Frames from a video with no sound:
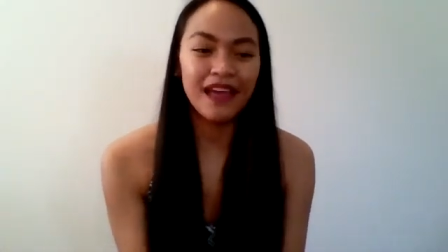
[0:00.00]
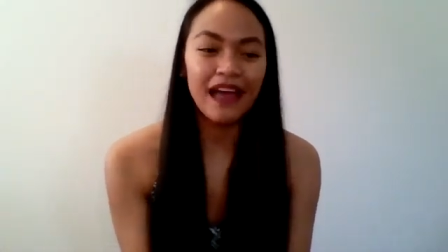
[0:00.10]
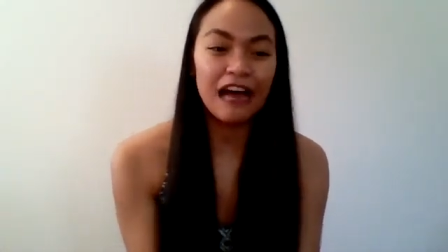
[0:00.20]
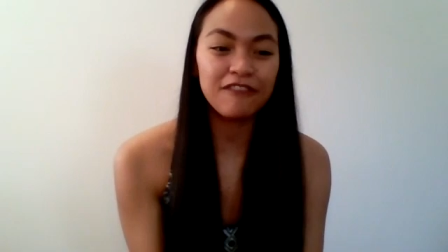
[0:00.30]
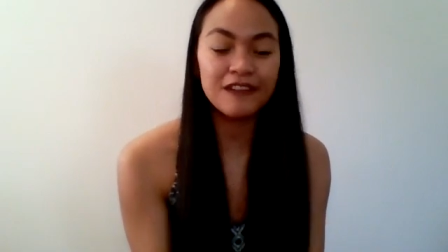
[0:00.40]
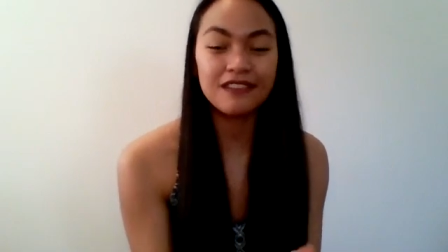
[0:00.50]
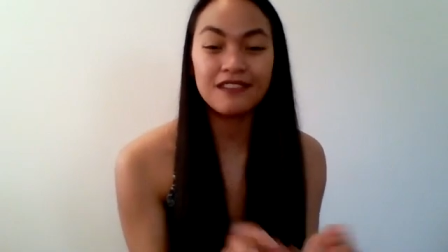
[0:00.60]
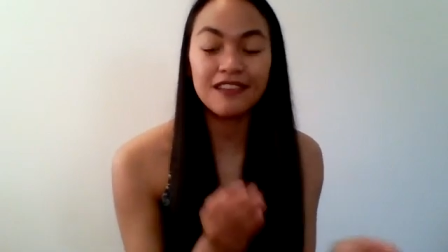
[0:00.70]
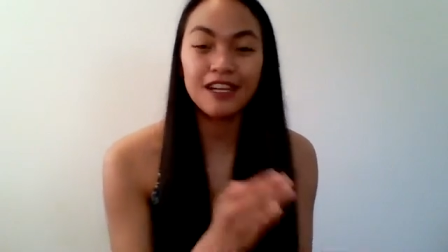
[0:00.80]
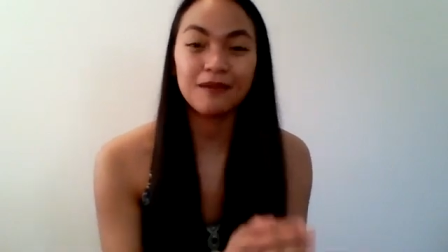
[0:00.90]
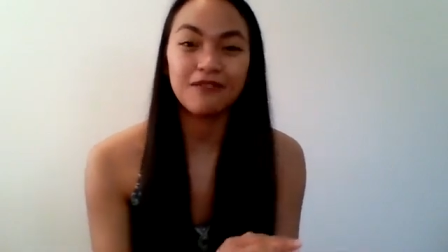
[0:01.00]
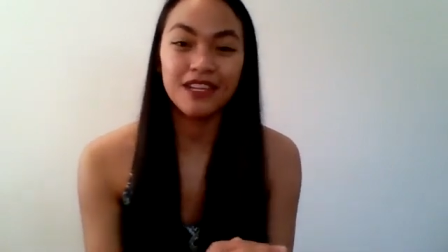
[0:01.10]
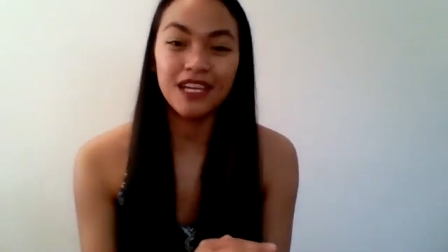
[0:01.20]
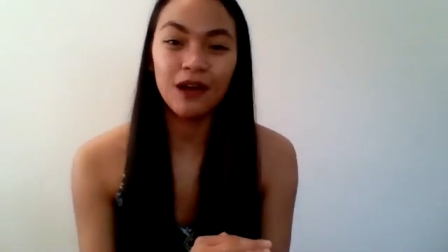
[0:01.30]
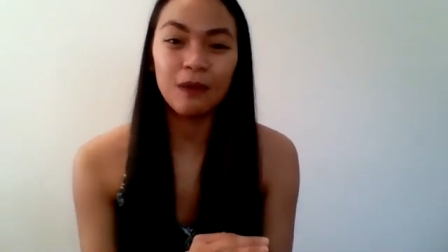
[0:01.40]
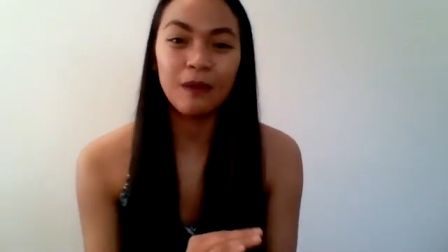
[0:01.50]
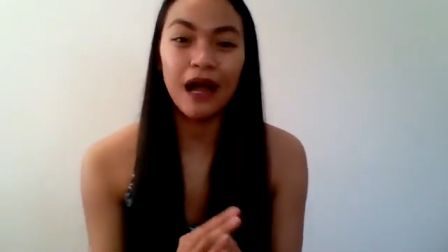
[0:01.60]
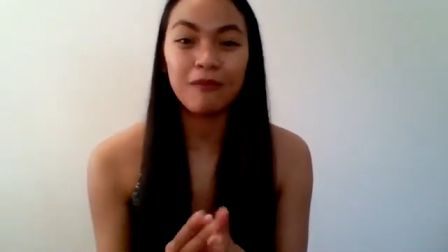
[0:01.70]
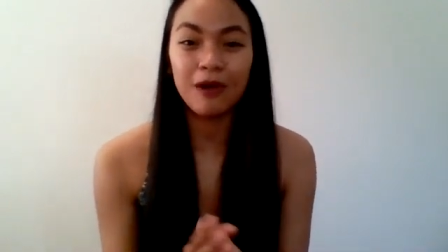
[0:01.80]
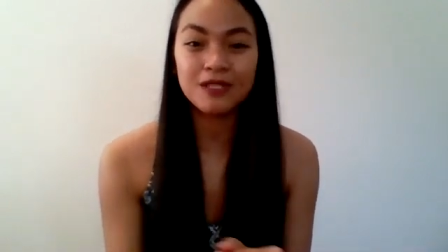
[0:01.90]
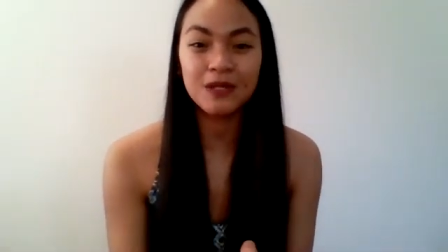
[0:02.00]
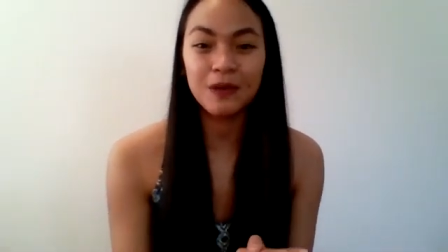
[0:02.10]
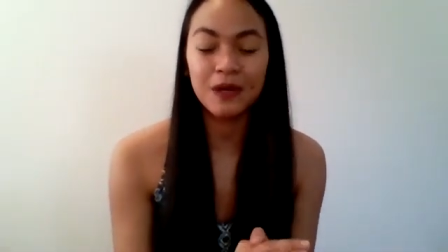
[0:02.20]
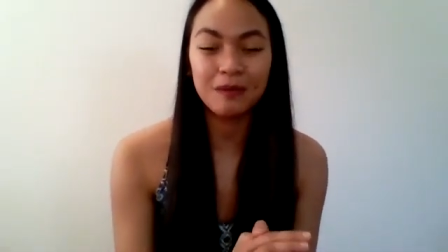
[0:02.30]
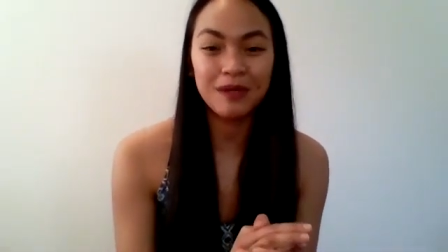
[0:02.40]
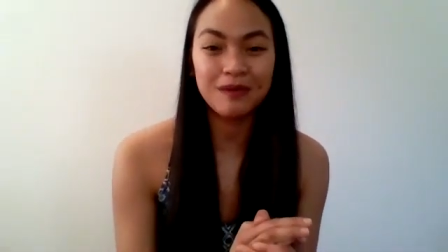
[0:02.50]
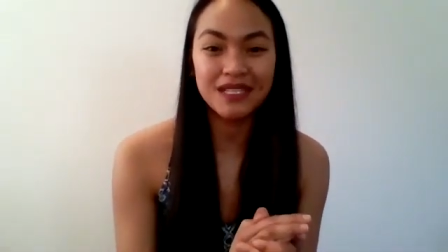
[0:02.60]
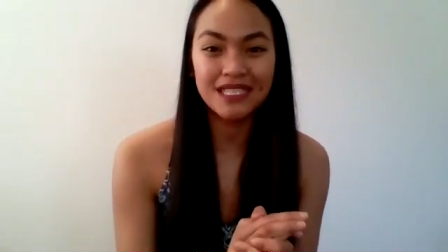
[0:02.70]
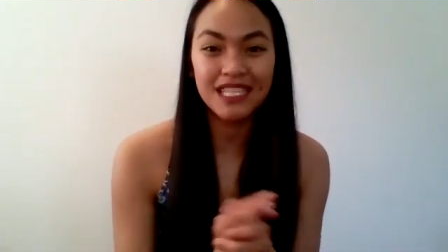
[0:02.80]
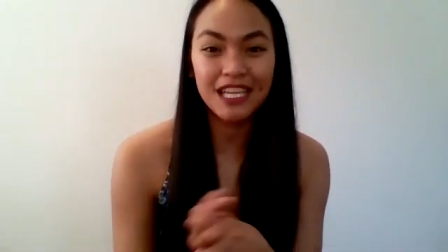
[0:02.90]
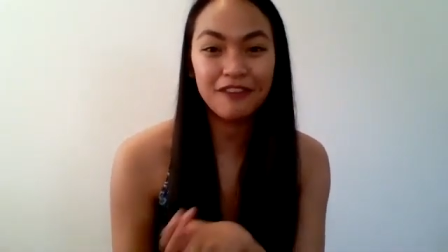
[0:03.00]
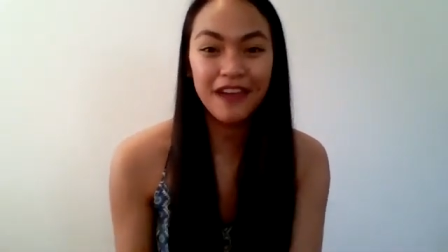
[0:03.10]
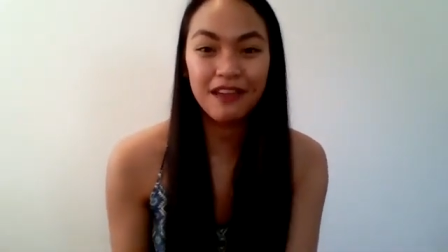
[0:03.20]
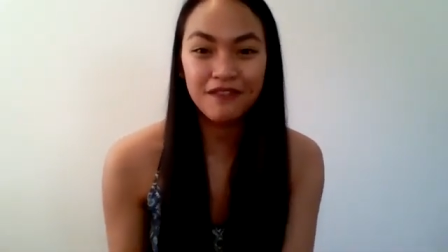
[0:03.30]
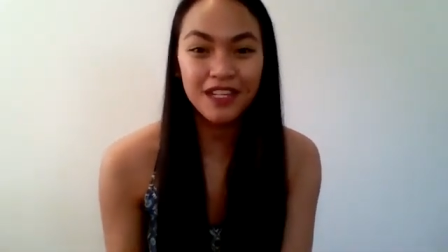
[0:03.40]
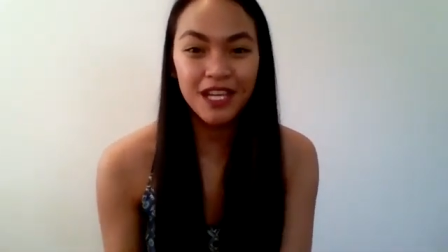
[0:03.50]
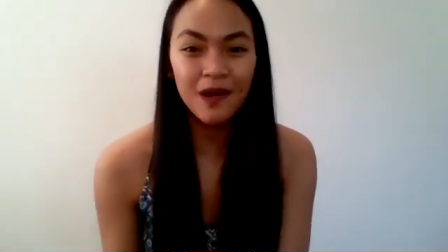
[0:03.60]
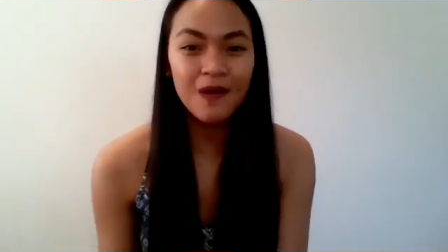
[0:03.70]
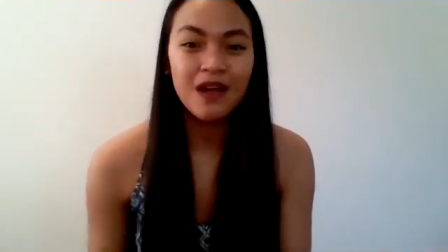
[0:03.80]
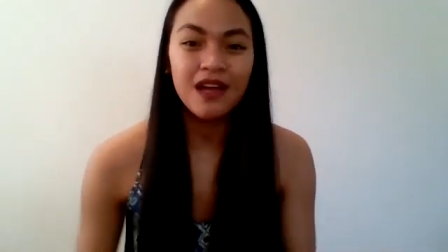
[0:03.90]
After the lyric video, I'm also gonna be releasing a fan video.